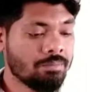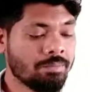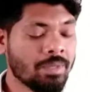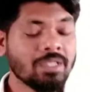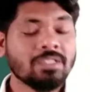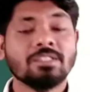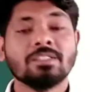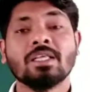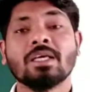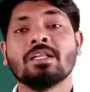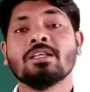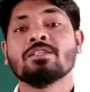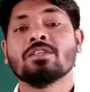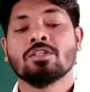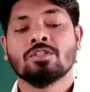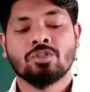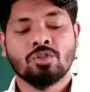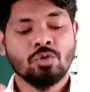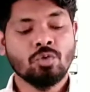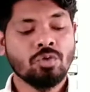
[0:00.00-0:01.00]
But
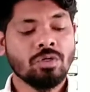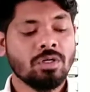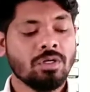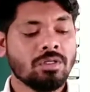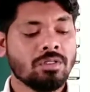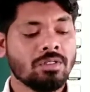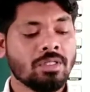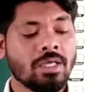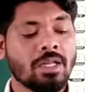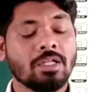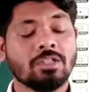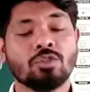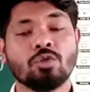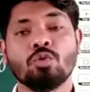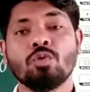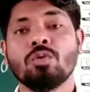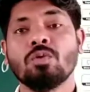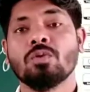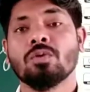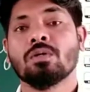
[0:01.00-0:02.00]
there are
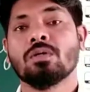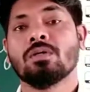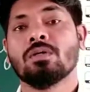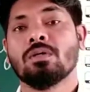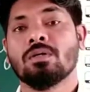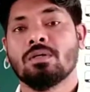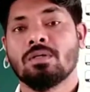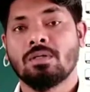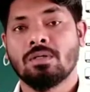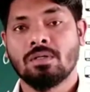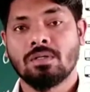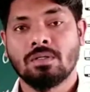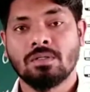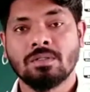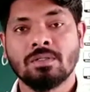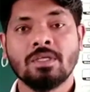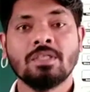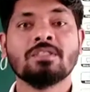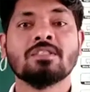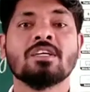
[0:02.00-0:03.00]
two
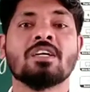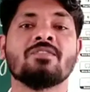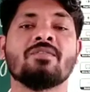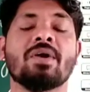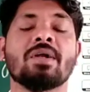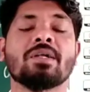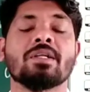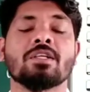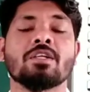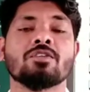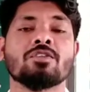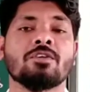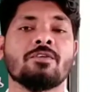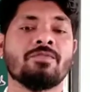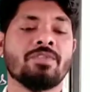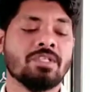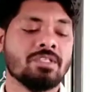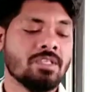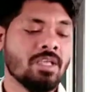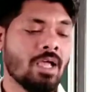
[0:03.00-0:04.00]
disadvantages
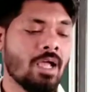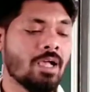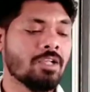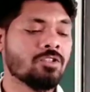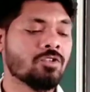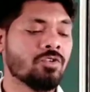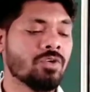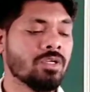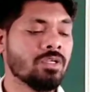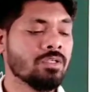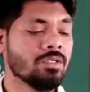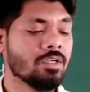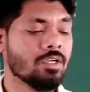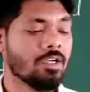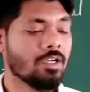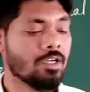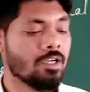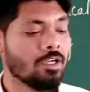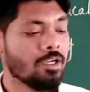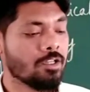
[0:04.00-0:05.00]
of this hatching.
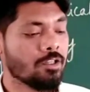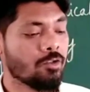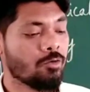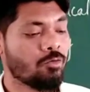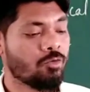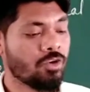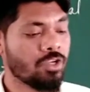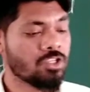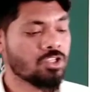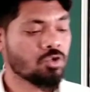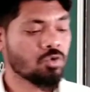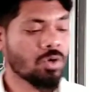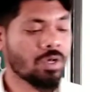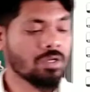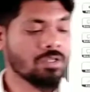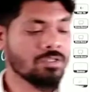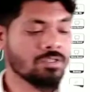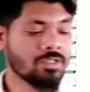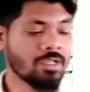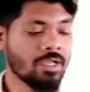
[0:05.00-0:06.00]
The first
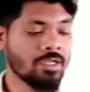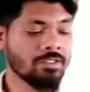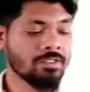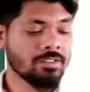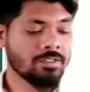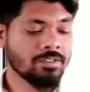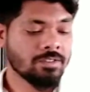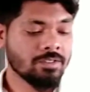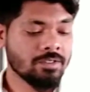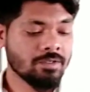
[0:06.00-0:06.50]
one is that